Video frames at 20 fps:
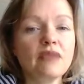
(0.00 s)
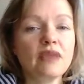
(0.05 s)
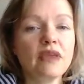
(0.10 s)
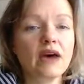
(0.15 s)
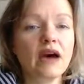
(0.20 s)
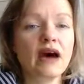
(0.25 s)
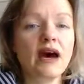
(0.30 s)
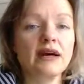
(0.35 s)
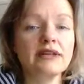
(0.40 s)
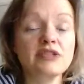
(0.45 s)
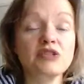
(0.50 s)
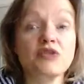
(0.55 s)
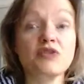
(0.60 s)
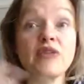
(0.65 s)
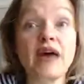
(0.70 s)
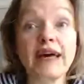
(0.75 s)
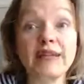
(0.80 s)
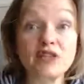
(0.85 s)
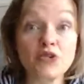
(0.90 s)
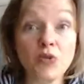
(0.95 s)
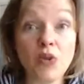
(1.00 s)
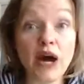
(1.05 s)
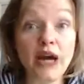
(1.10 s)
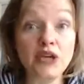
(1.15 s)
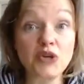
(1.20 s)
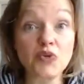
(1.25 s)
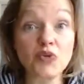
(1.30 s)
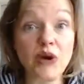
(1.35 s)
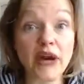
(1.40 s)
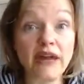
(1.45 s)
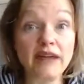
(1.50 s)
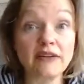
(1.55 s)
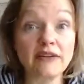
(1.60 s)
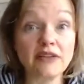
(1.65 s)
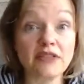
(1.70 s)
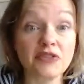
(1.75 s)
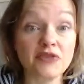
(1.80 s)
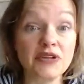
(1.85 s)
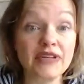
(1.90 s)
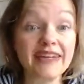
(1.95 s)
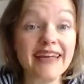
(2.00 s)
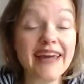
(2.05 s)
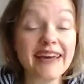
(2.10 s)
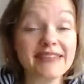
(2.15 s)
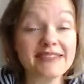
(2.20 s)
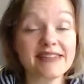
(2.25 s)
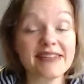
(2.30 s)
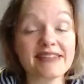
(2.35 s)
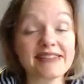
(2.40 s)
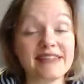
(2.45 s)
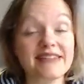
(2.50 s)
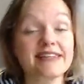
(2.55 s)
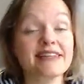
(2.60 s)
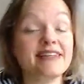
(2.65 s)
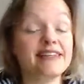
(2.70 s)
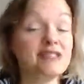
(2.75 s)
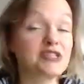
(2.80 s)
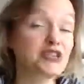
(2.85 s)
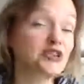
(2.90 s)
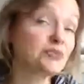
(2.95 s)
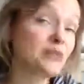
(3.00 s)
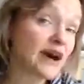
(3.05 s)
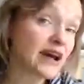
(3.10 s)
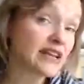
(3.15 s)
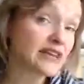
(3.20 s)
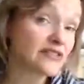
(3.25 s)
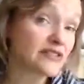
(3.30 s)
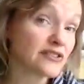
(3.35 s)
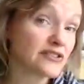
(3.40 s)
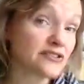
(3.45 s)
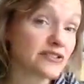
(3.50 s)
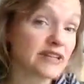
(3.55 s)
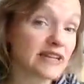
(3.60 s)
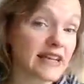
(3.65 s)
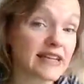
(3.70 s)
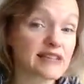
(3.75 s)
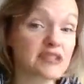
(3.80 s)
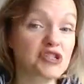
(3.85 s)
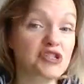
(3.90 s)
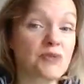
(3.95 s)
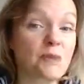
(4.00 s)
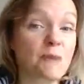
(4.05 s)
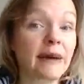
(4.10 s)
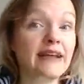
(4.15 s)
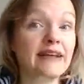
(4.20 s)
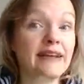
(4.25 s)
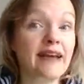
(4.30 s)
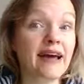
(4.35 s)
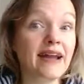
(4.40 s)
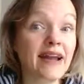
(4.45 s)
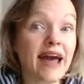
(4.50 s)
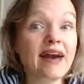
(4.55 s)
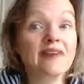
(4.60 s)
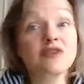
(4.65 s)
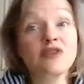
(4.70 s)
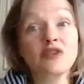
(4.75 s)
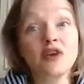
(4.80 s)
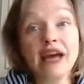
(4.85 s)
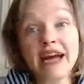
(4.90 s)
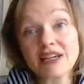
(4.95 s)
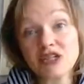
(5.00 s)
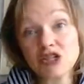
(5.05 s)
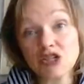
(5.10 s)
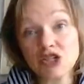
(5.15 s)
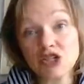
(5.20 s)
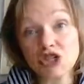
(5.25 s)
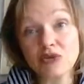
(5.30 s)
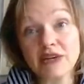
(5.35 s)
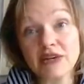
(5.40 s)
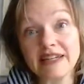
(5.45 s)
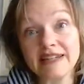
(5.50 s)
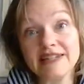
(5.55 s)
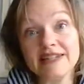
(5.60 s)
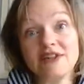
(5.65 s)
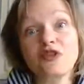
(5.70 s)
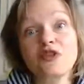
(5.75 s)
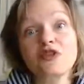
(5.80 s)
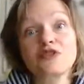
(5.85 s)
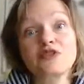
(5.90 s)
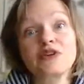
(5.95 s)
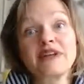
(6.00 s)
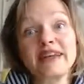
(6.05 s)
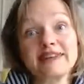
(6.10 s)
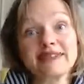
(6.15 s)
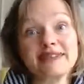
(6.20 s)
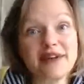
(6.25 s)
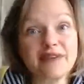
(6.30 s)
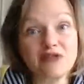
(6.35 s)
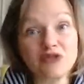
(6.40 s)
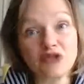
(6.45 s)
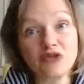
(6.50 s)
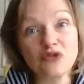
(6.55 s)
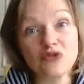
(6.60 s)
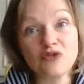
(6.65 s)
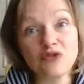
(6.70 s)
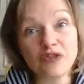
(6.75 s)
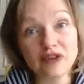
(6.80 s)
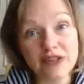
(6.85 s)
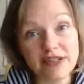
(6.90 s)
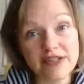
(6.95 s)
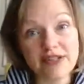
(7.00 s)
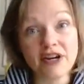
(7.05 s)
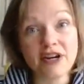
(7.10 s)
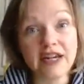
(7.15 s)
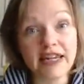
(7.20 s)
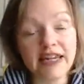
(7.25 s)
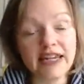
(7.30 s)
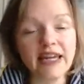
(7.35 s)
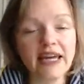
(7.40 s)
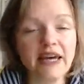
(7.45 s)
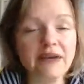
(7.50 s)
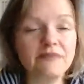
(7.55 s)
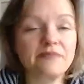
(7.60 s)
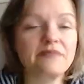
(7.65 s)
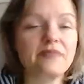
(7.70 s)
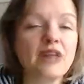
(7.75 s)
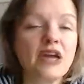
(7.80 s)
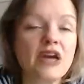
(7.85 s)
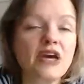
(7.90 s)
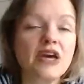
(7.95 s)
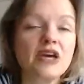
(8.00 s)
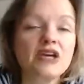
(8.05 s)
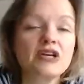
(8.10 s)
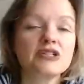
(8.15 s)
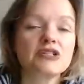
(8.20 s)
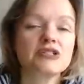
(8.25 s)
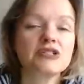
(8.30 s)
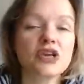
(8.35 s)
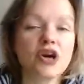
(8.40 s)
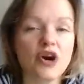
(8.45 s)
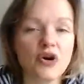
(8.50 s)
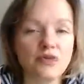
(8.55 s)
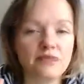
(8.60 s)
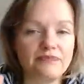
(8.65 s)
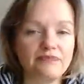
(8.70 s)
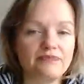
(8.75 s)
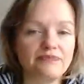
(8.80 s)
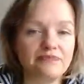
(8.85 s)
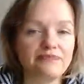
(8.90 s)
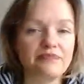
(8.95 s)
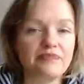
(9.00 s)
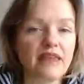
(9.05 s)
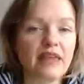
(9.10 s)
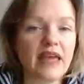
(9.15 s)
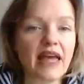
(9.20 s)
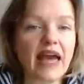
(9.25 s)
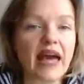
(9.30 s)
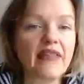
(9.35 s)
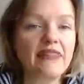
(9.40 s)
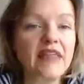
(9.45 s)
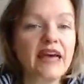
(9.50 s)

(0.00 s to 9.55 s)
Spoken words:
that's why you wait 3 days, because it stays in your body for 3 days. You might not have a reaction to it until 3 days after you first start eating it. So, and